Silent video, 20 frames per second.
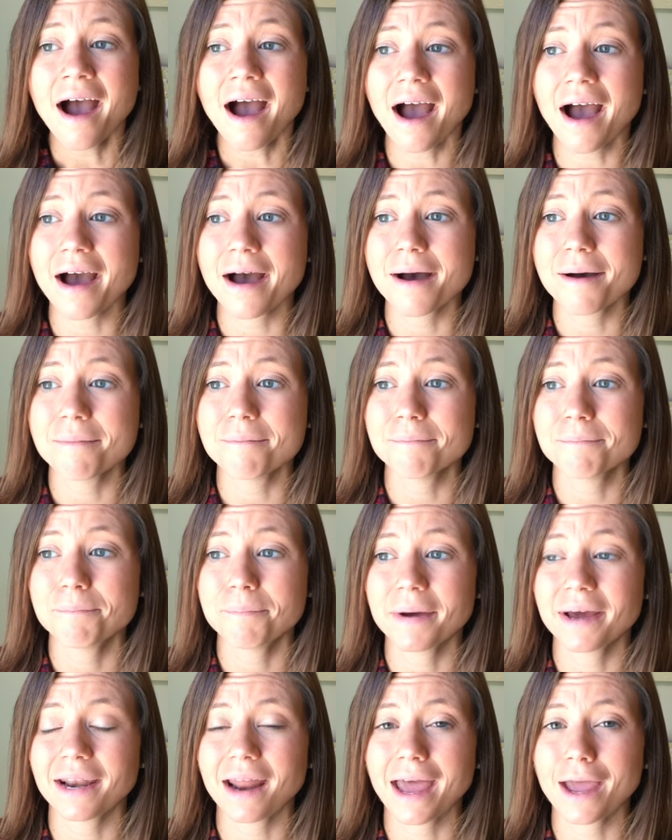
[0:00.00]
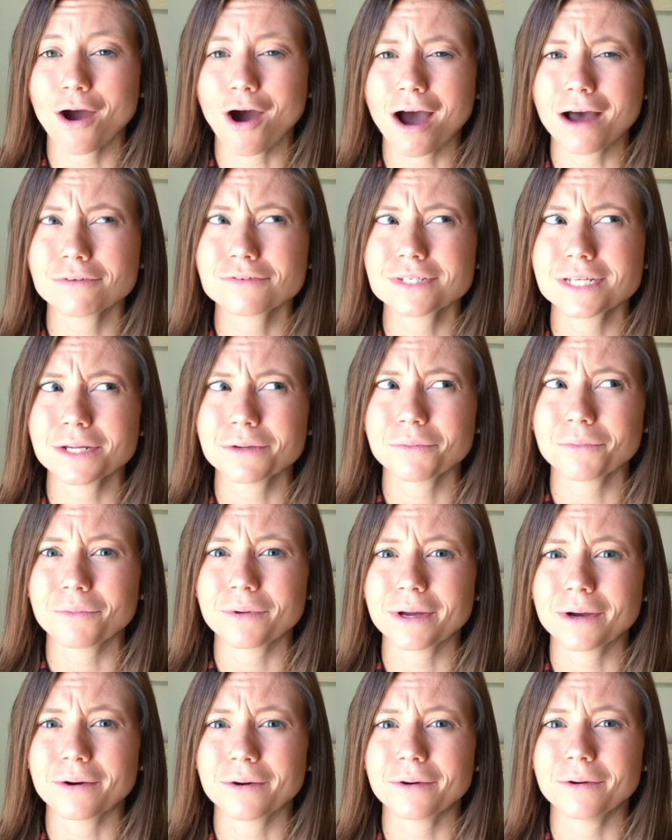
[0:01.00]
but I often
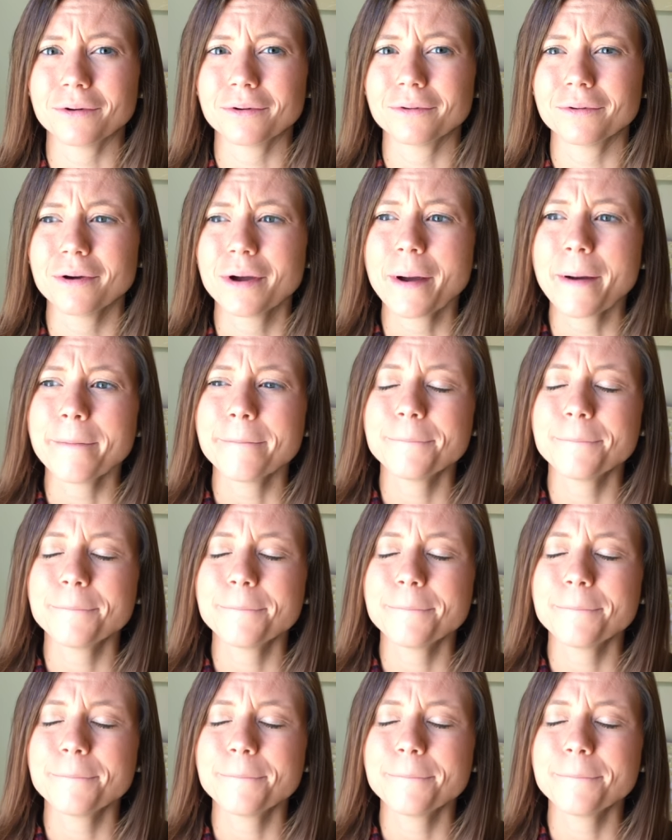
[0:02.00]
will